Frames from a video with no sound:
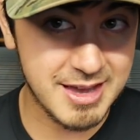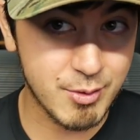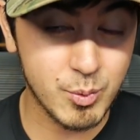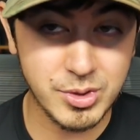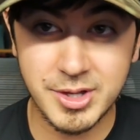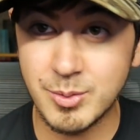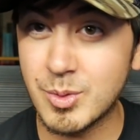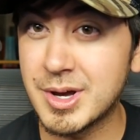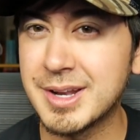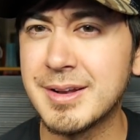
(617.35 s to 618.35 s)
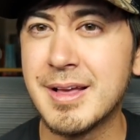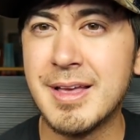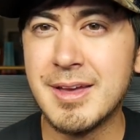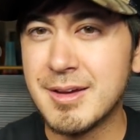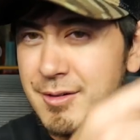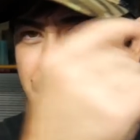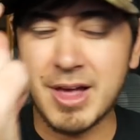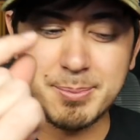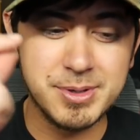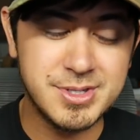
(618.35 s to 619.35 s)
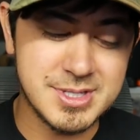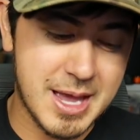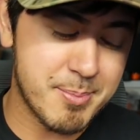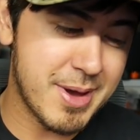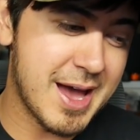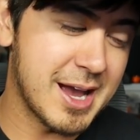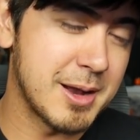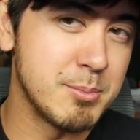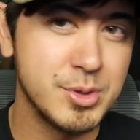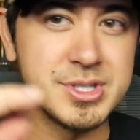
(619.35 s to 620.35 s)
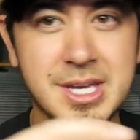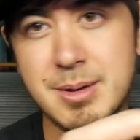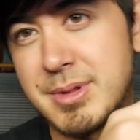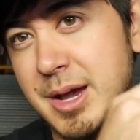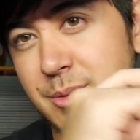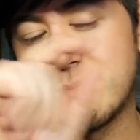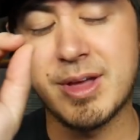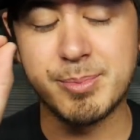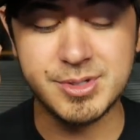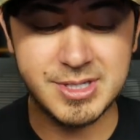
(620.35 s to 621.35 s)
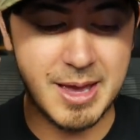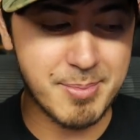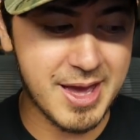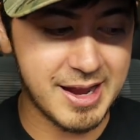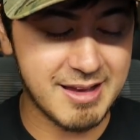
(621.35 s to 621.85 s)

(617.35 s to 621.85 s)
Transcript: I have a woodland one, flat bill snapback, a multicam black one, flat bill snapback.